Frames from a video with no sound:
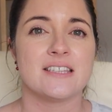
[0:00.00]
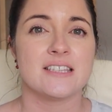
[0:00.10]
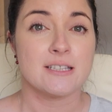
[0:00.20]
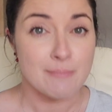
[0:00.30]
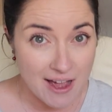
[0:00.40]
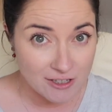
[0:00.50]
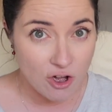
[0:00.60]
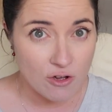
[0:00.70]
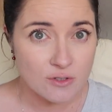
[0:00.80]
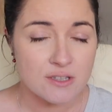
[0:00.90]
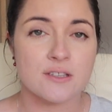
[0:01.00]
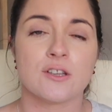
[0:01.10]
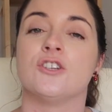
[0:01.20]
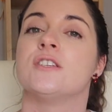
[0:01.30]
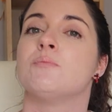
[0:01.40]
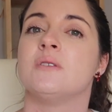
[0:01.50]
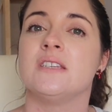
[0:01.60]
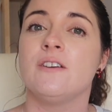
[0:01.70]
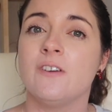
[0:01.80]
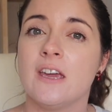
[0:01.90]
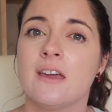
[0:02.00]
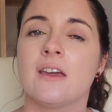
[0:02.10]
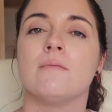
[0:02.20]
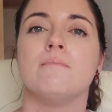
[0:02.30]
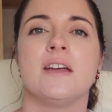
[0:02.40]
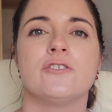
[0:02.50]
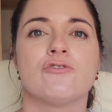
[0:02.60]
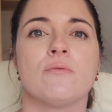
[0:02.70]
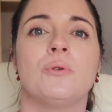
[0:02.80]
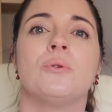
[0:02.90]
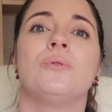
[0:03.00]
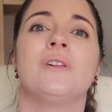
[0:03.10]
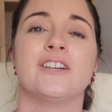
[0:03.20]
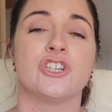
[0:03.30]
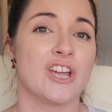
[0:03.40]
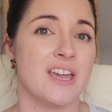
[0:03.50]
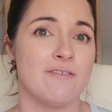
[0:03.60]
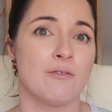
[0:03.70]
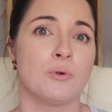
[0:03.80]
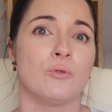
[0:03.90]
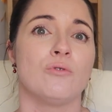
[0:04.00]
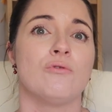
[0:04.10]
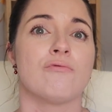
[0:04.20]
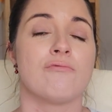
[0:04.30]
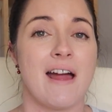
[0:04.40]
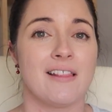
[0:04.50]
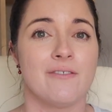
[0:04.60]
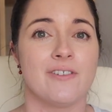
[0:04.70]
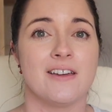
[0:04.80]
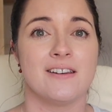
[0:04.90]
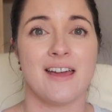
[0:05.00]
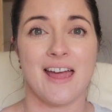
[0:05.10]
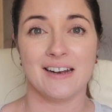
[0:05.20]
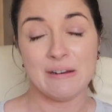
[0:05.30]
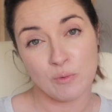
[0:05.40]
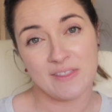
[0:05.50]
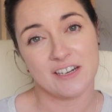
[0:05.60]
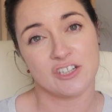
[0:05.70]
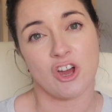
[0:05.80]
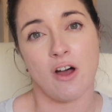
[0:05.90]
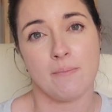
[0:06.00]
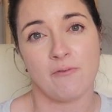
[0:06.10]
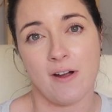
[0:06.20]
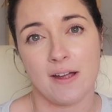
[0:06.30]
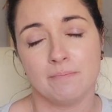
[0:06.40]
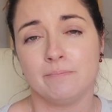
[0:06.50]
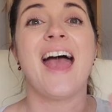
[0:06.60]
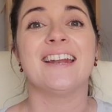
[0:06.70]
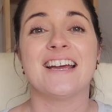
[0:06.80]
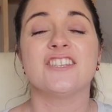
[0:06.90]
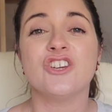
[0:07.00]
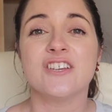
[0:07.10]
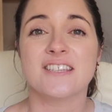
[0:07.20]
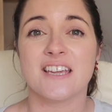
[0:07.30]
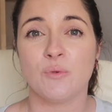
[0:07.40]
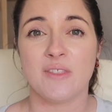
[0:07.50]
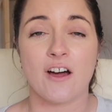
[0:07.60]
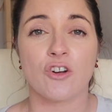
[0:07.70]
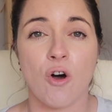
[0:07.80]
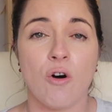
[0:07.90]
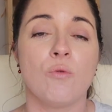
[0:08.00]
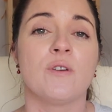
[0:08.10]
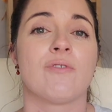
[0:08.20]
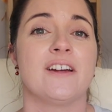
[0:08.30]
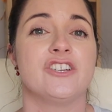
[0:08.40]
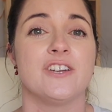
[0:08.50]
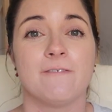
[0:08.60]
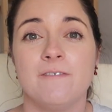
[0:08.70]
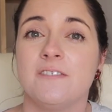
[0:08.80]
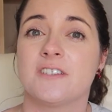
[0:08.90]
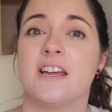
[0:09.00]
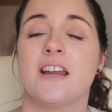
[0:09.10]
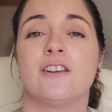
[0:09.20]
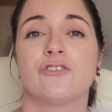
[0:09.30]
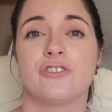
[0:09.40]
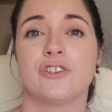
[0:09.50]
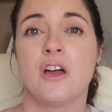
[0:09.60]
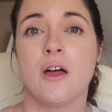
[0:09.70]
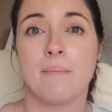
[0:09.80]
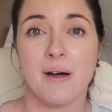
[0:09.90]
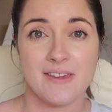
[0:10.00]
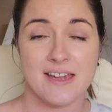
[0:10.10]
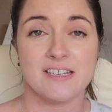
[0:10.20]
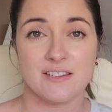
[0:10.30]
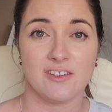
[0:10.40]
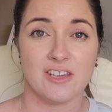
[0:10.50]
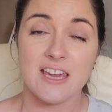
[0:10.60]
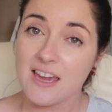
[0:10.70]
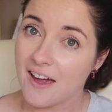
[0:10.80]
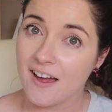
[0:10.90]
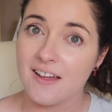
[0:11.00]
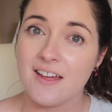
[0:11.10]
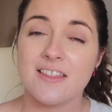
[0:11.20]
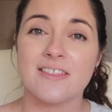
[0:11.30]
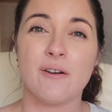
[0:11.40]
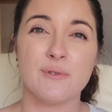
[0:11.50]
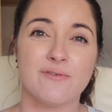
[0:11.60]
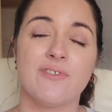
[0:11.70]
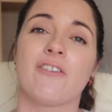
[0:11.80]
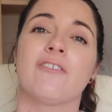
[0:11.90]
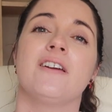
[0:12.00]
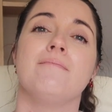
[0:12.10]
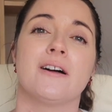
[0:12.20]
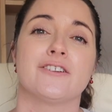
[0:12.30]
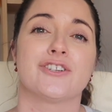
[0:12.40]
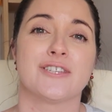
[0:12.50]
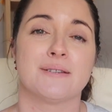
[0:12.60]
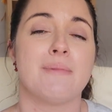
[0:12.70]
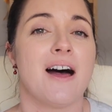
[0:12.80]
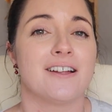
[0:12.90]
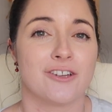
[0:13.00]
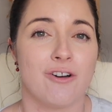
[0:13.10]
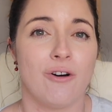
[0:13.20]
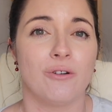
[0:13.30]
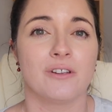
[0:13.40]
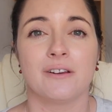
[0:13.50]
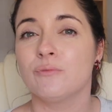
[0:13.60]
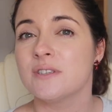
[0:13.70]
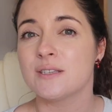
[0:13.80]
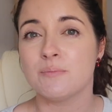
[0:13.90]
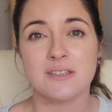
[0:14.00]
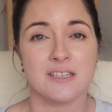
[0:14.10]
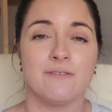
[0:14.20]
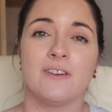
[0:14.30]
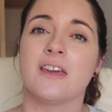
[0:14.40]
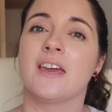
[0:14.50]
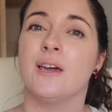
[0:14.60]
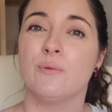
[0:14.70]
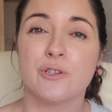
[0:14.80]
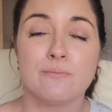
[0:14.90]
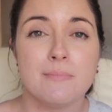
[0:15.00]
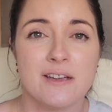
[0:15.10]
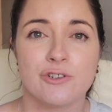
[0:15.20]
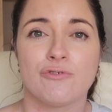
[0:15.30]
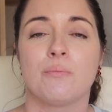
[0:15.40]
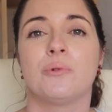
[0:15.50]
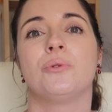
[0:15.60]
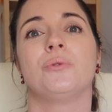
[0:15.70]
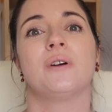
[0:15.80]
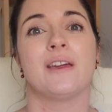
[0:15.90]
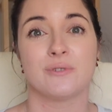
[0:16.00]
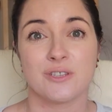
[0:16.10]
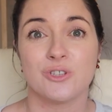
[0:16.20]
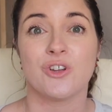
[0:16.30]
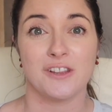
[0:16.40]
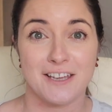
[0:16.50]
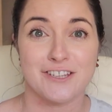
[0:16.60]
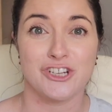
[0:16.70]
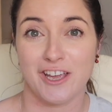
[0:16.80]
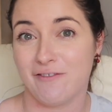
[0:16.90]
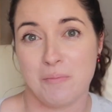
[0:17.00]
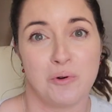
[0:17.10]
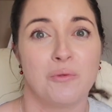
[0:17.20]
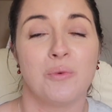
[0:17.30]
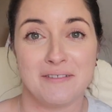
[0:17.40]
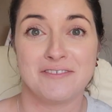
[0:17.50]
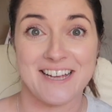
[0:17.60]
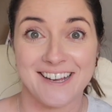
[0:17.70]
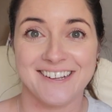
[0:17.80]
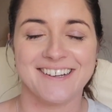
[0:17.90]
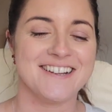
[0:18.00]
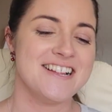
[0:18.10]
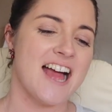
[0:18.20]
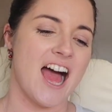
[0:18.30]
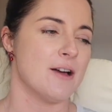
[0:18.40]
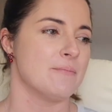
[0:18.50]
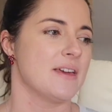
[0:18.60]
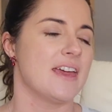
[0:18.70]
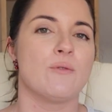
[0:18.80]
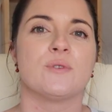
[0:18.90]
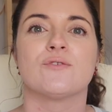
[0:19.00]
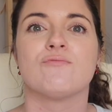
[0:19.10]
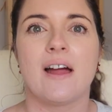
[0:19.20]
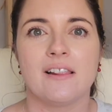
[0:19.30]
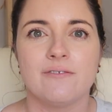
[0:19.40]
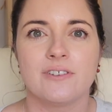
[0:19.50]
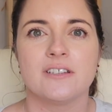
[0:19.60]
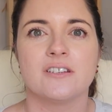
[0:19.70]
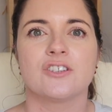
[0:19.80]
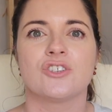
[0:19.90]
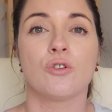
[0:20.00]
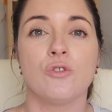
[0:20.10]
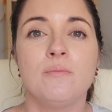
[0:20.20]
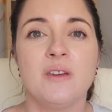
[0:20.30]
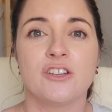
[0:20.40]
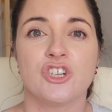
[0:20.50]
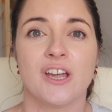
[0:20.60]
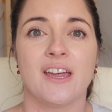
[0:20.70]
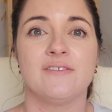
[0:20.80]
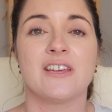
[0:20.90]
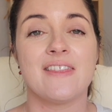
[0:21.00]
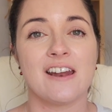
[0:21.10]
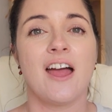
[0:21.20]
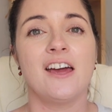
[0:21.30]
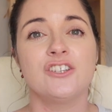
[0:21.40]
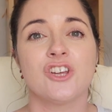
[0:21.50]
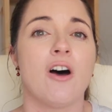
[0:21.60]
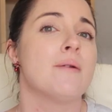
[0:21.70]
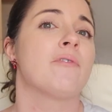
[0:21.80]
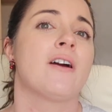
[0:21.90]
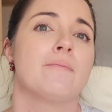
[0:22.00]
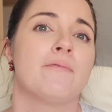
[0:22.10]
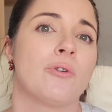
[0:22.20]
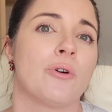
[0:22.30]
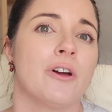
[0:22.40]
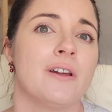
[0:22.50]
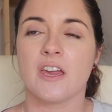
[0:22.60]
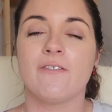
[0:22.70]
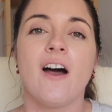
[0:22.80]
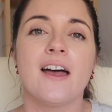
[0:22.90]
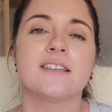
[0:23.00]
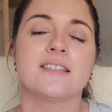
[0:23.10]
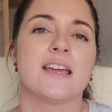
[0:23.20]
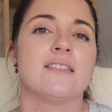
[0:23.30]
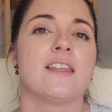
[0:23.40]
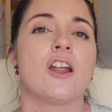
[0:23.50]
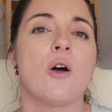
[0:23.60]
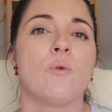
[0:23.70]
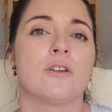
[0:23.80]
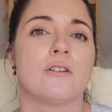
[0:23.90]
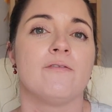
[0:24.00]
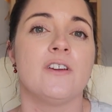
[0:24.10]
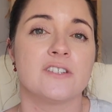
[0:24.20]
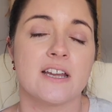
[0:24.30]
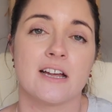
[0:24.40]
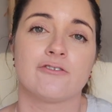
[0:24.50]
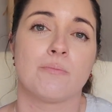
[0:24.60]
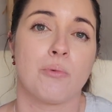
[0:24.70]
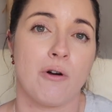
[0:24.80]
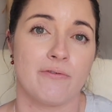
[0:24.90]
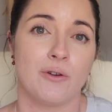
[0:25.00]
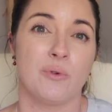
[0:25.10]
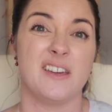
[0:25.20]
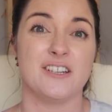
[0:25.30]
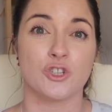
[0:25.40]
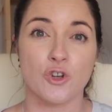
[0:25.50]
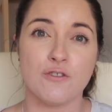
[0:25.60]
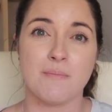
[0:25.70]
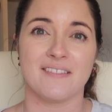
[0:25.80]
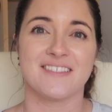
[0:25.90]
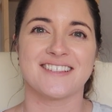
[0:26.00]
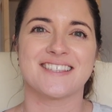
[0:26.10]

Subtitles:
SMART goals. So specific, measurable, achievable, relevant, and within a time frame. And as you can see with our goal with reaching 1,500 by the end year, that was very much a SMART goal. It was specific, it was measurable, it was certainly achievable. We've done it. It was relevant, it could be achieved, and then I had a time frame for it. If I had said that I wanted 1,500 profit within 2 months,